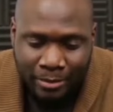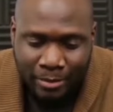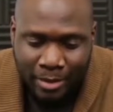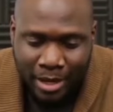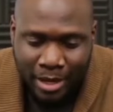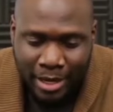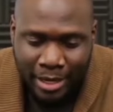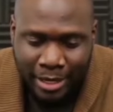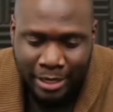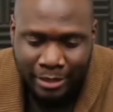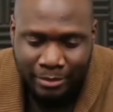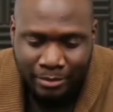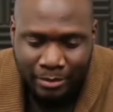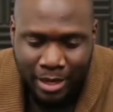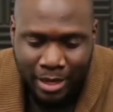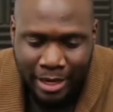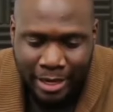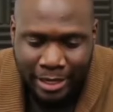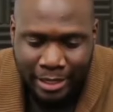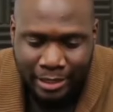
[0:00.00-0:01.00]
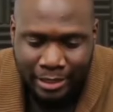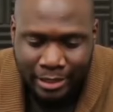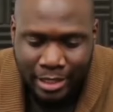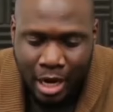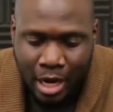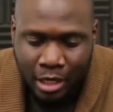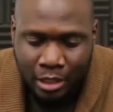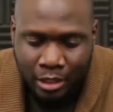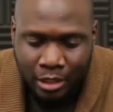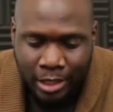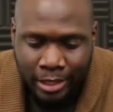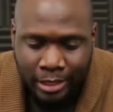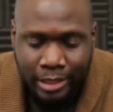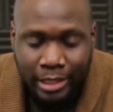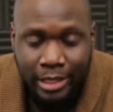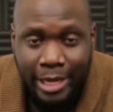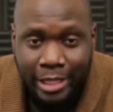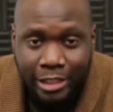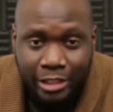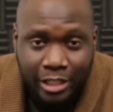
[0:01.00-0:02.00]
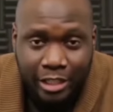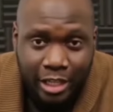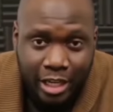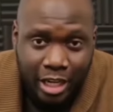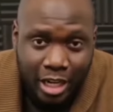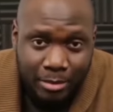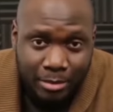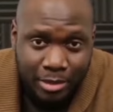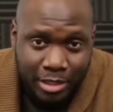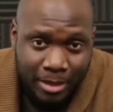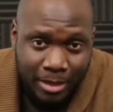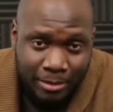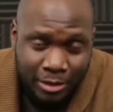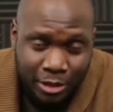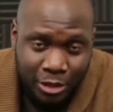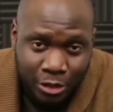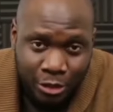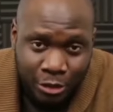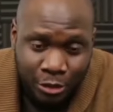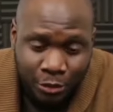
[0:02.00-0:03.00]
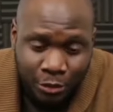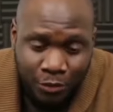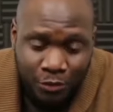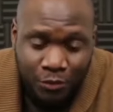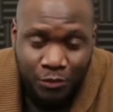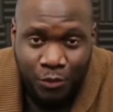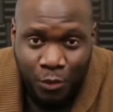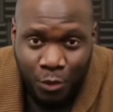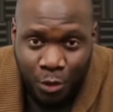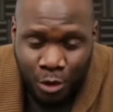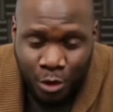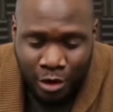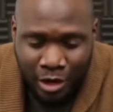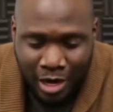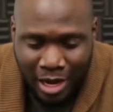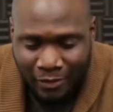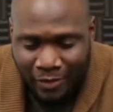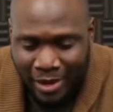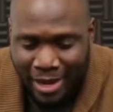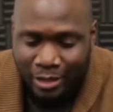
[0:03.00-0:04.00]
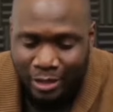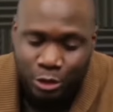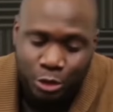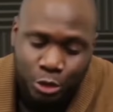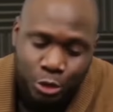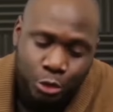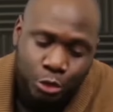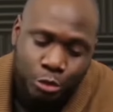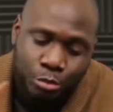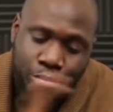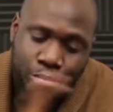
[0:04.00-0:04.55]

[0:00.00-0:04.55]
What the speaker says: my dark knot collection comes up to 4. I've had 2